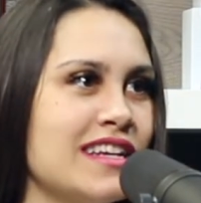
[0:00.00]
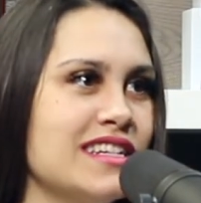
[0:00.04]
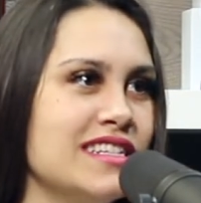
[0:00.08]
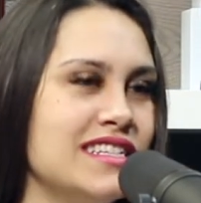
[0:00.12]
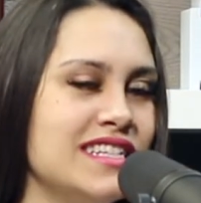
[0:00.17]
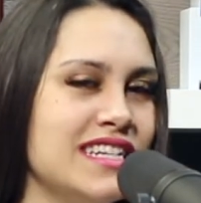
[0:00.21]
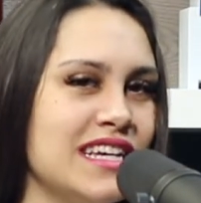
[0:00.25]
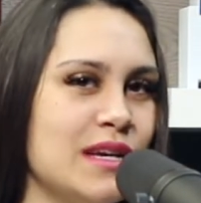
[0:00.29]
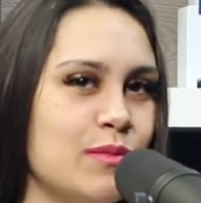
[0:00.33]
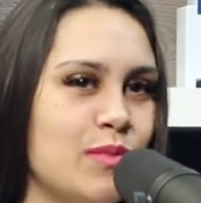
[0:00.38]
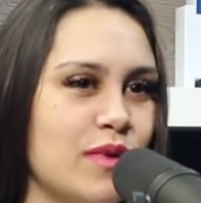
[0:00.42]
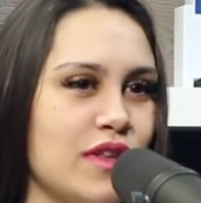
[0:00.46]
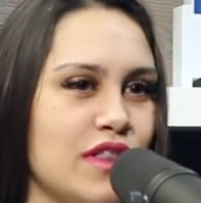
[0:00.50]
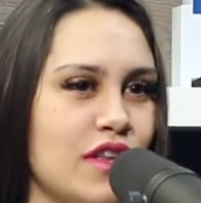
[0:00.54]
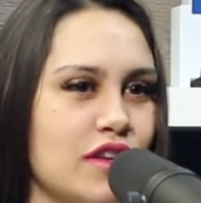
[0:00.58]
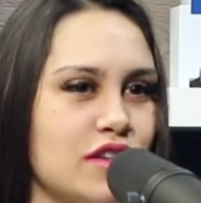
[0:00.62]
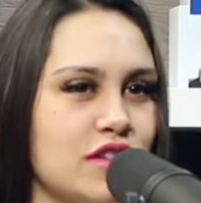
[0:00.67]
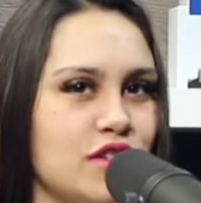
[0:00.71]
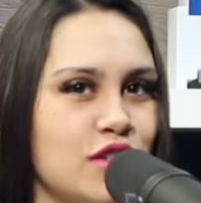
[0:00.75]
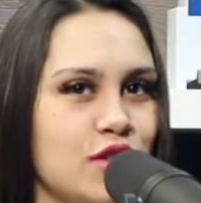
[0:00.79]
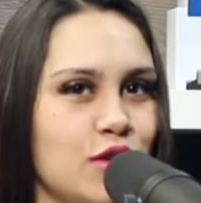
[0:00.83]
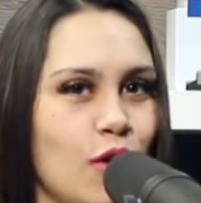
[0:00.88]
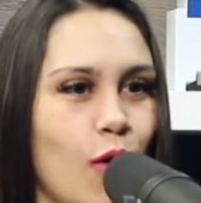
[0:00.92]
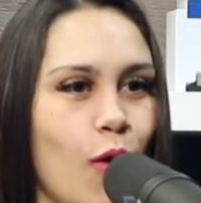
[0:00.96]
deep in the
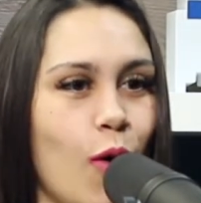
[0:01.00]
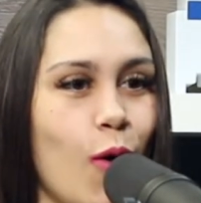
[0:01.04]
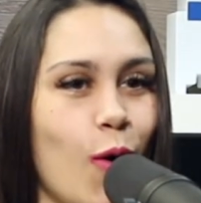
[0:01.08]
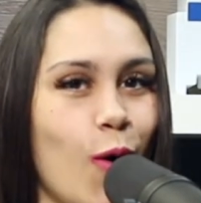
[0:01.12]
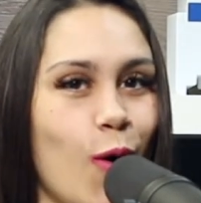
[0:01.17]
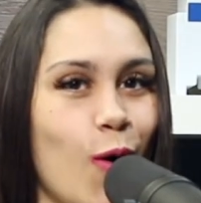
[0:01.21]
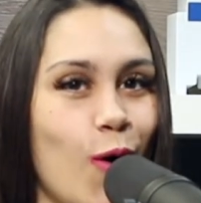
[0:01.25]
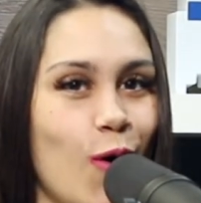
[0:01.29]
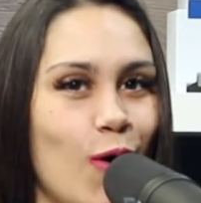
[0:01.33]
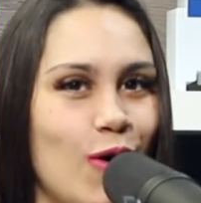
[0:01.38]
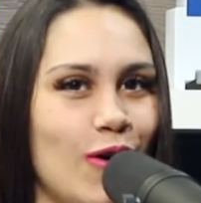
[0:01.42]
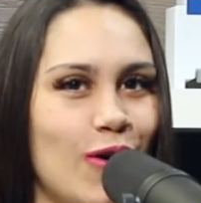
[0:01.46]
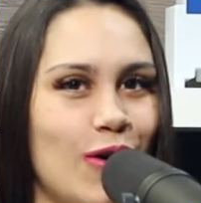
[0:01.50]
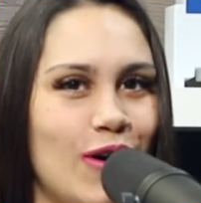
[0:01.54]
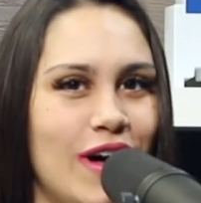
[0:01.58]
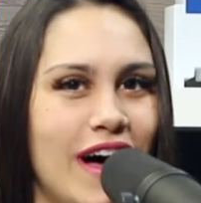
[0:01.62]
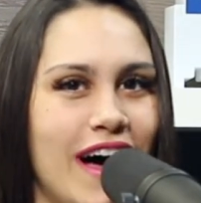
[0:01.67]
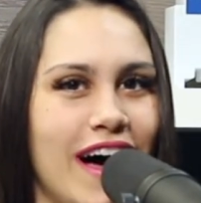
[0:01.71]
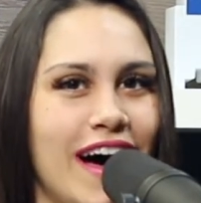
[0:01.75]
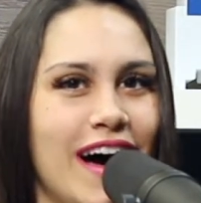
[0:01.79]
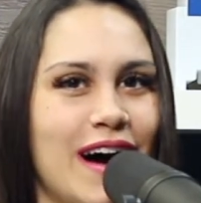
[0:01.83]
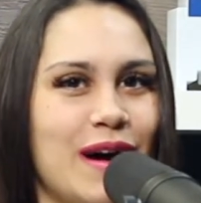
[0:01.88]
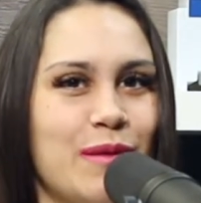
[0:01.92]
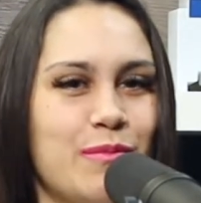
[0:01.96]
soul
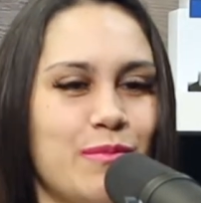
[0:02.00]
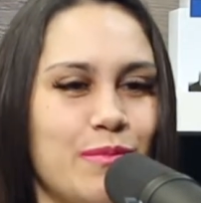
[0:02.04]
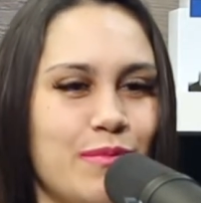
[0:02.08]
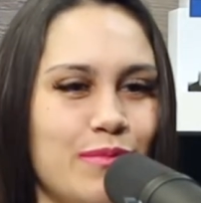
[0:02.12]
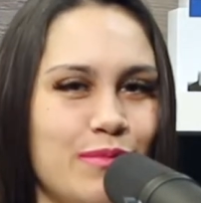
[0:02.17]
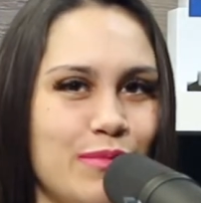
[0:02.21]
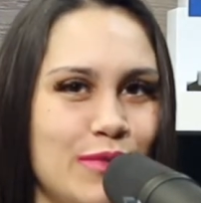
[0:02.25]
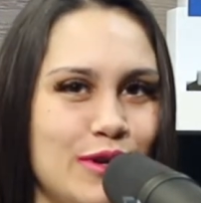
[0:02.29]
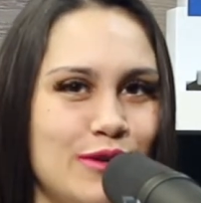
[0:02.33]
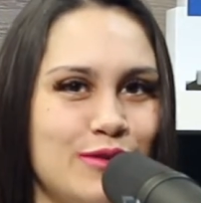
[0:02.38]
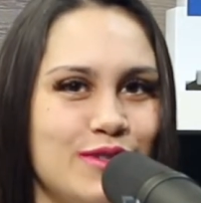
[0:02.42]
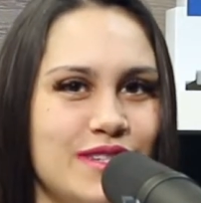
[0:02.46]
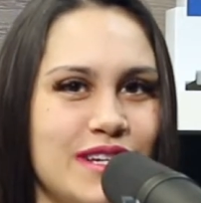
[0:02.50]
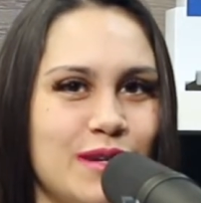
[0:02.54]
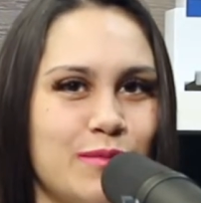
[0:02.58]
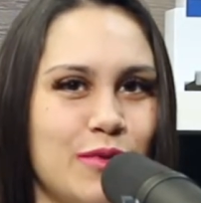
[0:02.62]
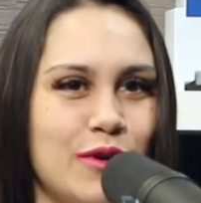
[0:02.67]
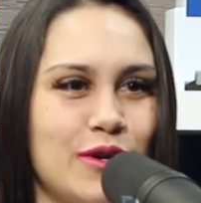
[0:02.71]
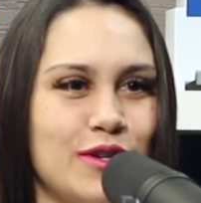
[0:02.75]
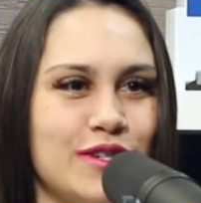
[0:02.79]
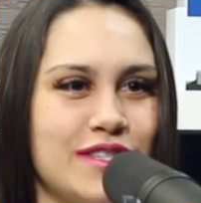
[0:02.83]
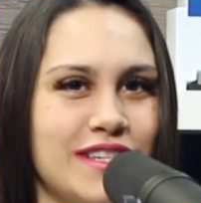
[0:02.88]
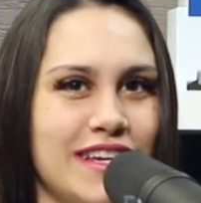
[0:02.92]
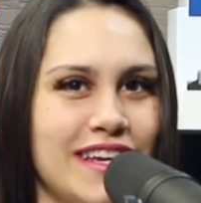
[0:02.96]
music
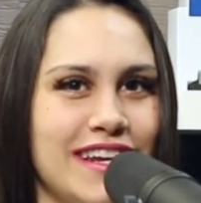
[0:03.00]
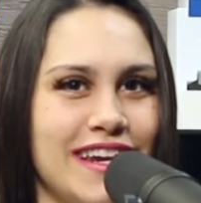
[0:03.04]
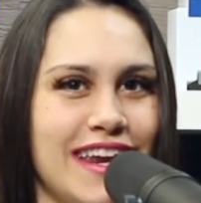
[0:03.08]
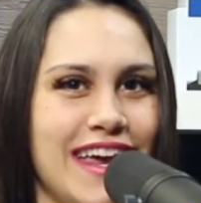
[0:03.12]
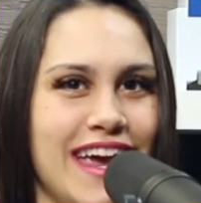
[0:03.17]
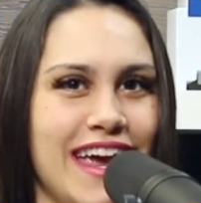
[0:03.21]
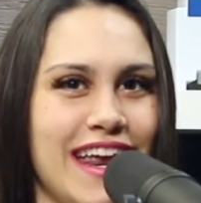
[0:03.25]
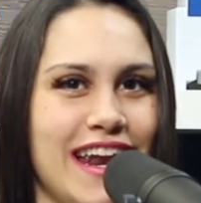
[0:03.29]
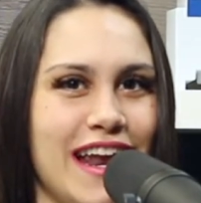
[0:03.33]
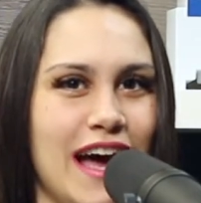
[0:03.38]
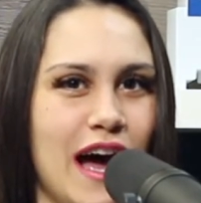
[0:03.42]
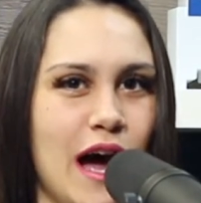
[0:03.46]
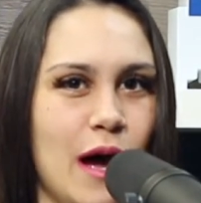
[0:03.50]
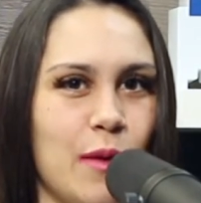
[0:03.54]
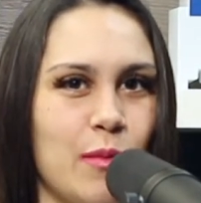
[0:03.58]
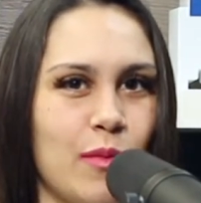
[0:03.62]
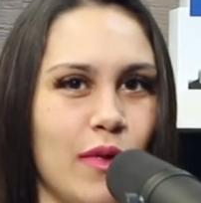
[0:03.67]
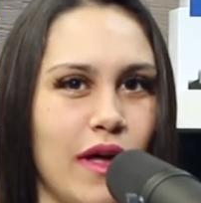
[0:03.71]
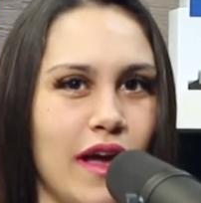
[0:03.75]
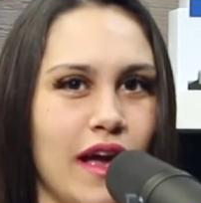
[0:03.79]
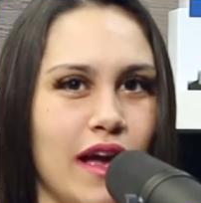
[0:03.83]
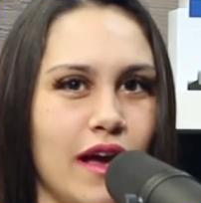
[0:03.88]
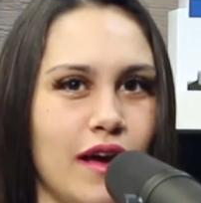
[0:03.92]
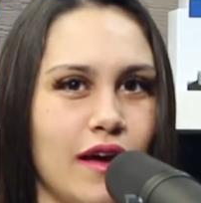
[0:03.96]
person. And I'm
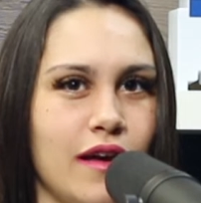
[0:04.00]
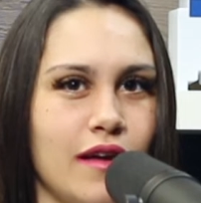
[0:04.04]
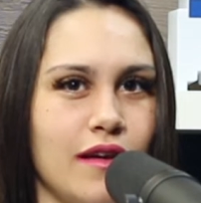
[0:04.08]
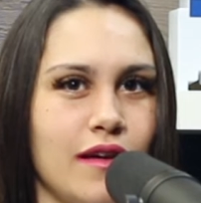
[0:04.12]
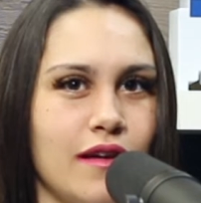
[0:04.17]
like,